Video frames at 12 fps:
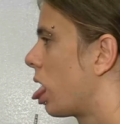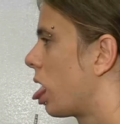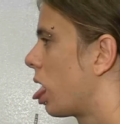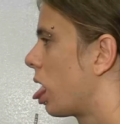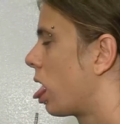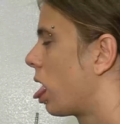
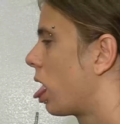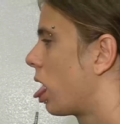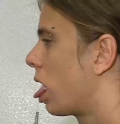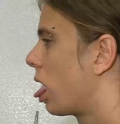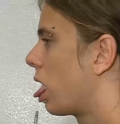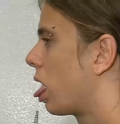
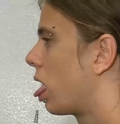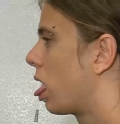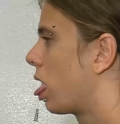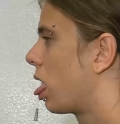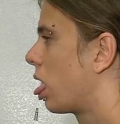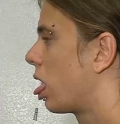
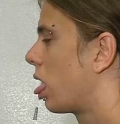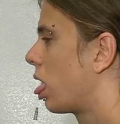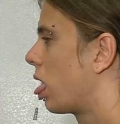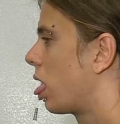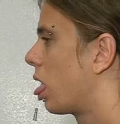[no speech]